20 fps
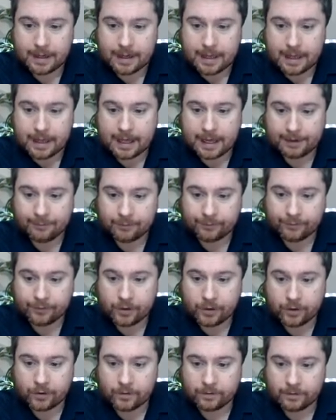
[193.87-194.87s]
and
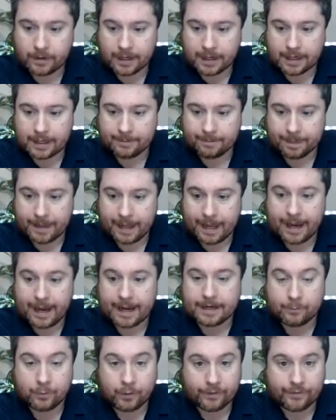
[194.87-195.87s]
review.
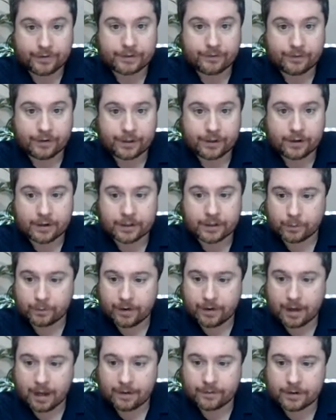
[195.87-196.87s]
And in previous videos,
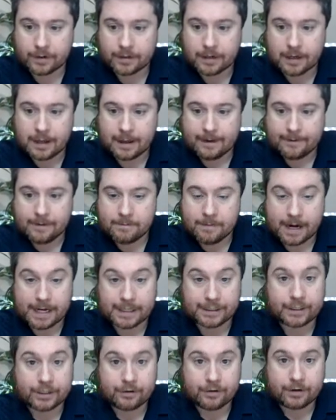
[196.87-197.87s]
we've covered
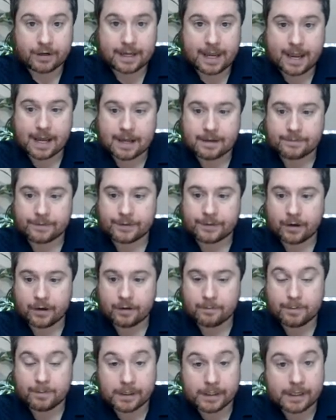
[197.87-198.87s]
managing your account, so
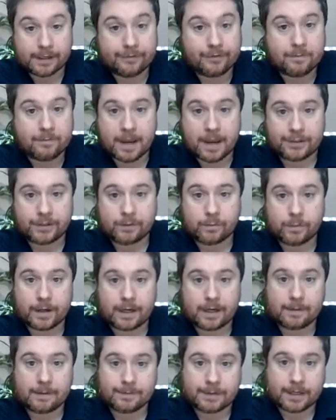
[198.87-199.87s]
billing information where you
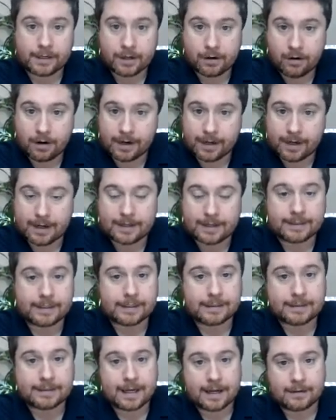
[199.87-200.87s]
can update your credit card
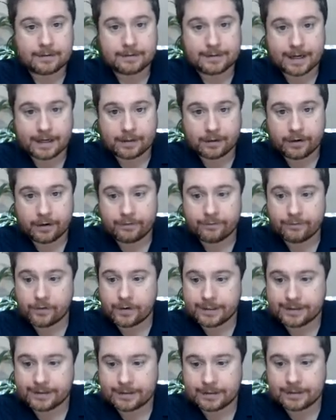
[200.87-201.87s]
details, download
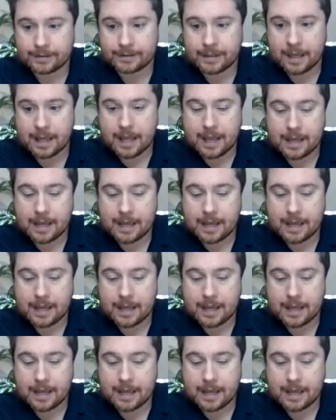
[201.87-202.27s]
invoices,